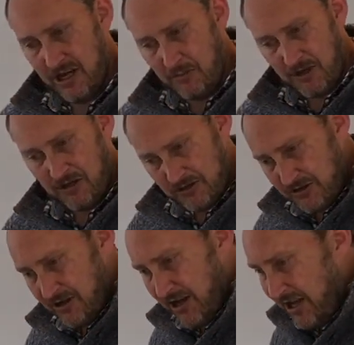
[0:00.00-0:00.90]
because
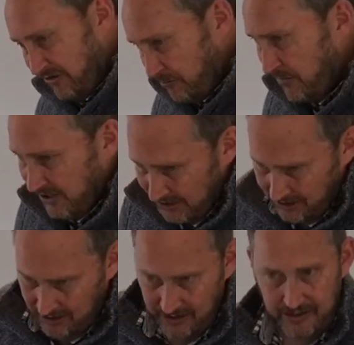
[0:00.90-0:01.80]
I have many
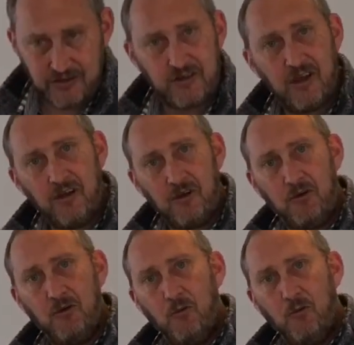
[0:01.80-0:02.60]
clients who